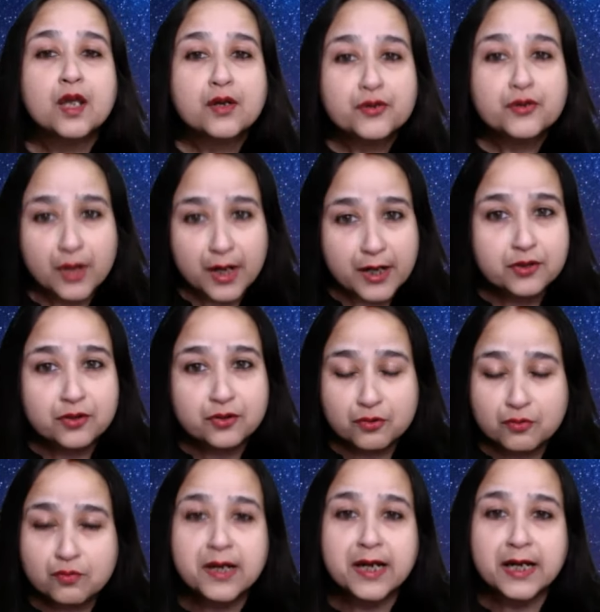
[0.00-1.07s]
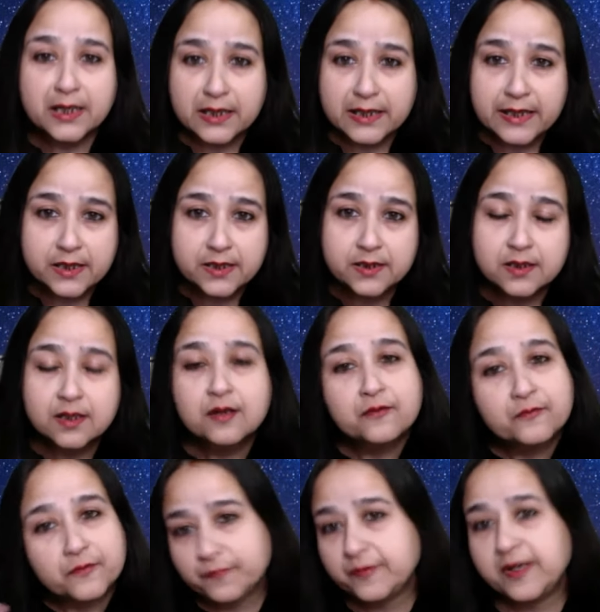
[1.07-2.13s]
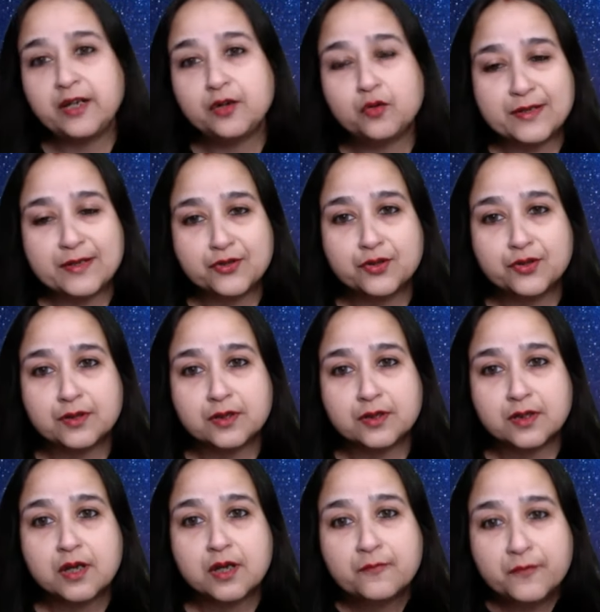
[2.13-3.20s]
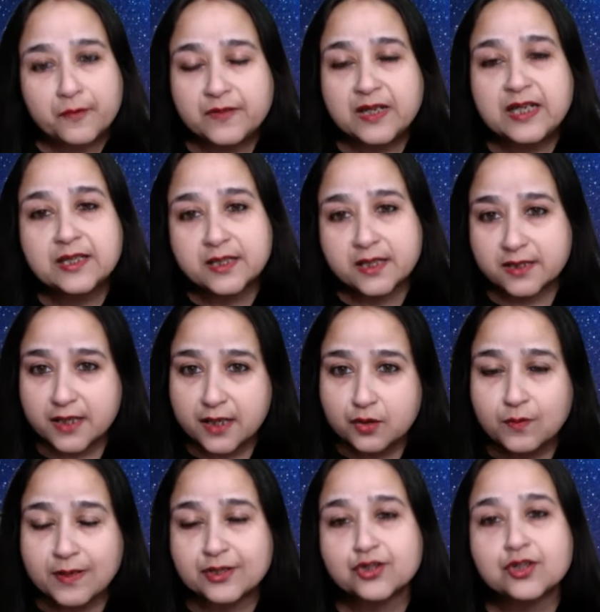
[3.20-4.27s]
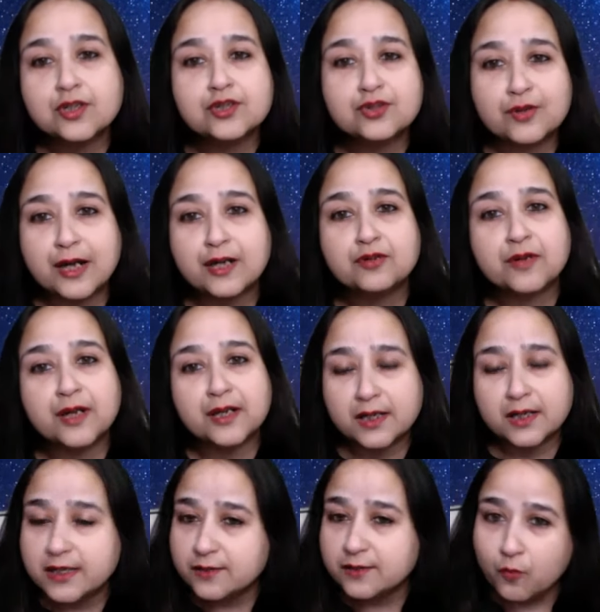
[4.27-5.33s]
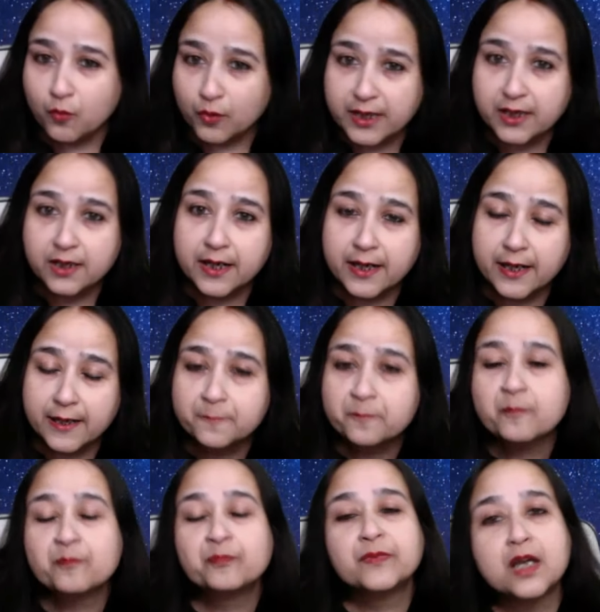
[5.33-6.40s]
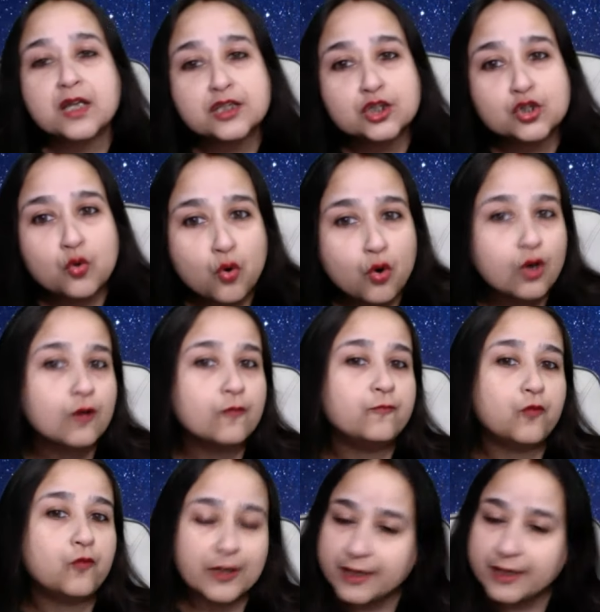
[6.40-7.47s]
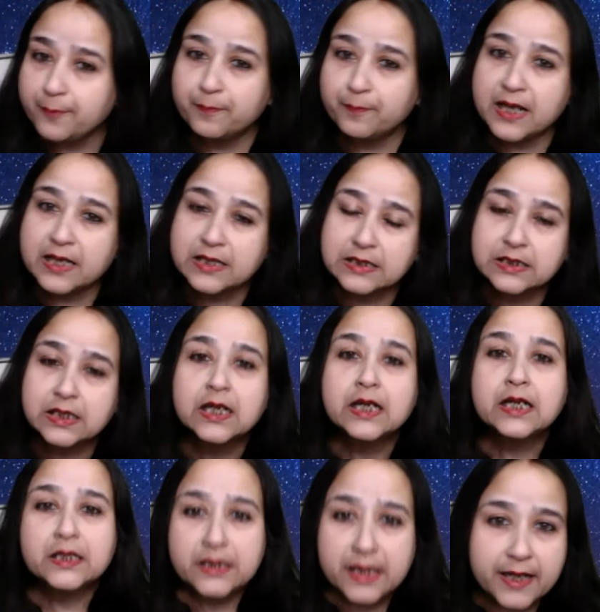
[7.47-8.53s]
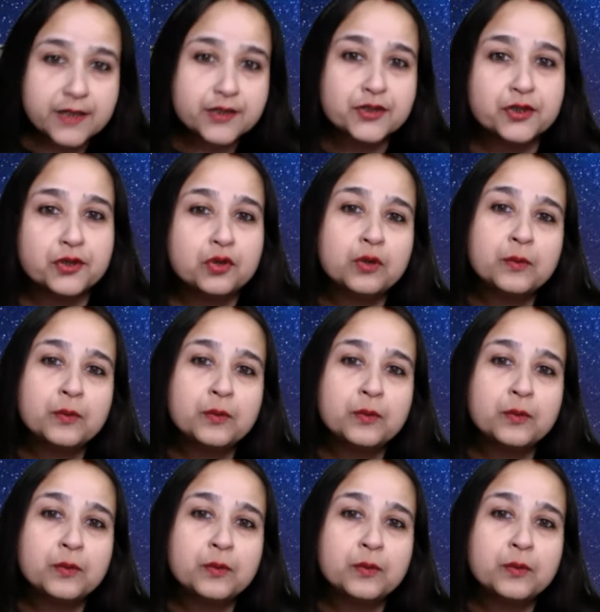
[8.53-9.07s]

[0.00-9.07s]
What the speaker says: try to do at least 15 questions. 15, 16 questions, try to get at least 14 correct. A score of 40 plus takes you